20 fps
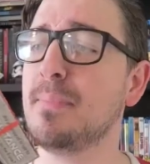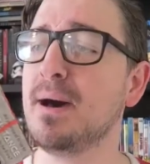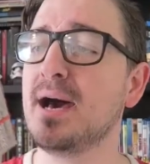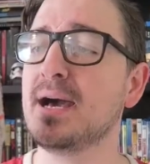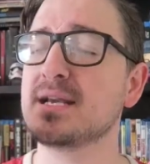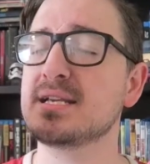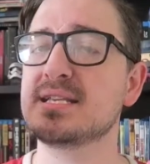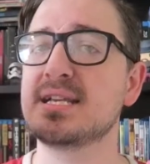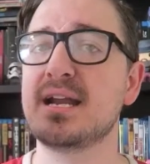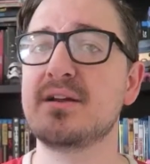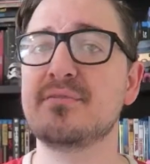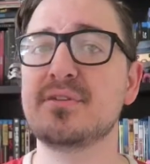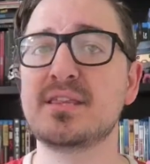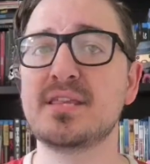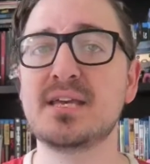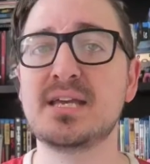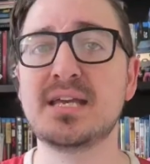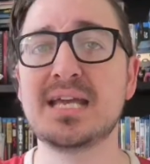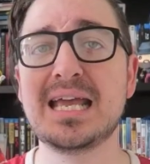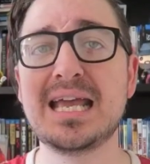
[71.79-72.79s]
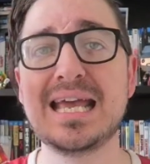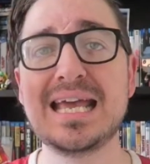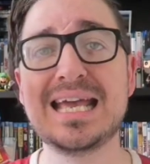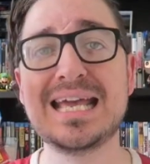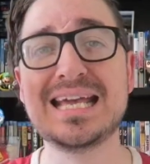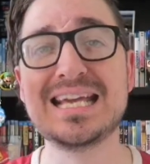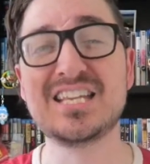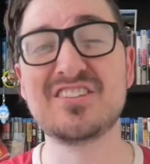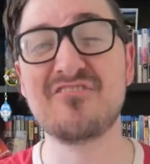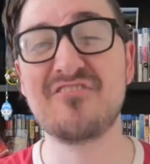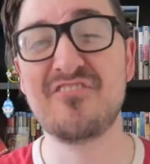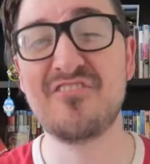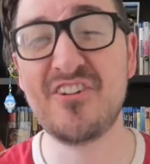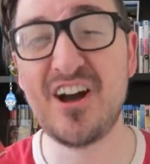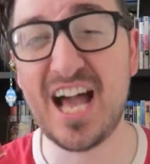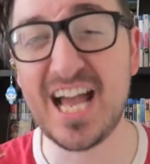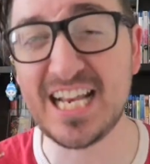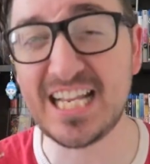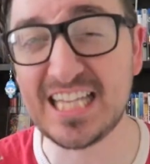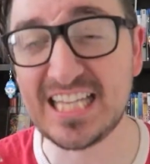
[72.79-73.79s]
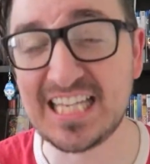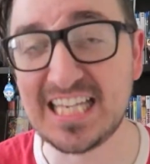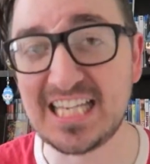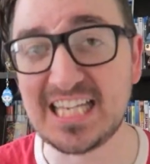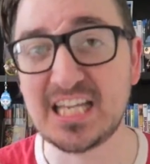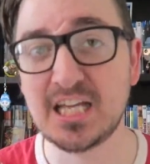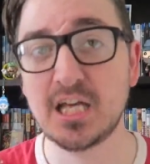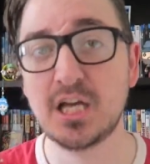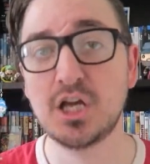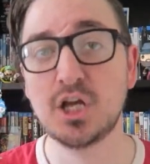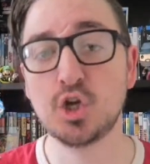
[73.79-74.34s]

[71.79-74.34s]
box and everything is finally